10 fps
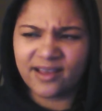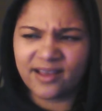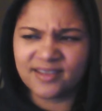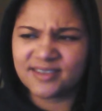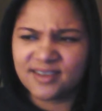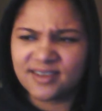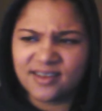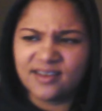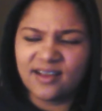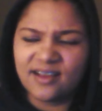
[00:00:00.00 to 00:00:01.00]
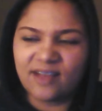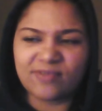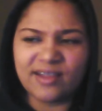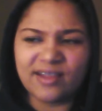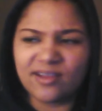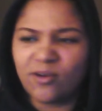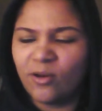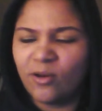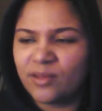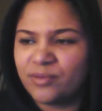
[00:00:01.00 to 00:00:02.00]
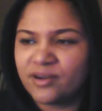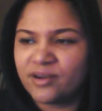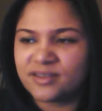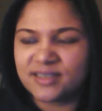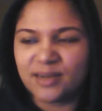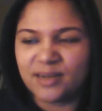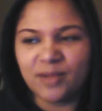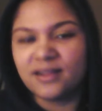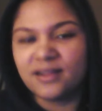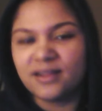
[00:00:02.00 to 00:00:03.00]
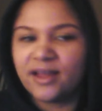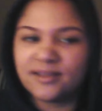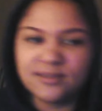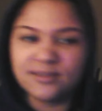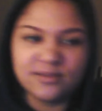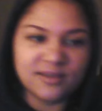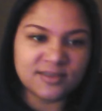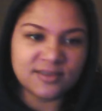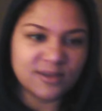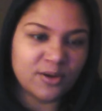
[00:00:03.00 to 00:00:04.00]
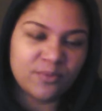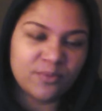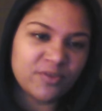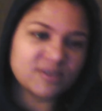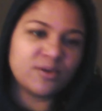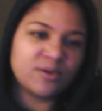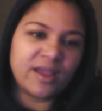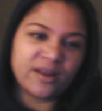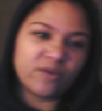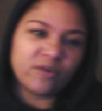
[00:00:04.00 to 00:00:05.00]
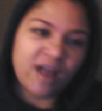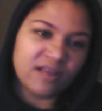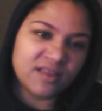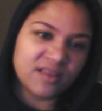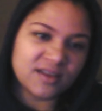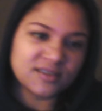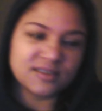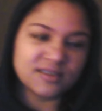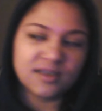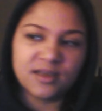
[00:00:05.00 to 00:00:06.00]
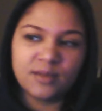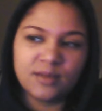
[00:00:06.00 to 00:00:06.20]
And I've read their holy books and I'm kind of like, dude, there's no getting around this.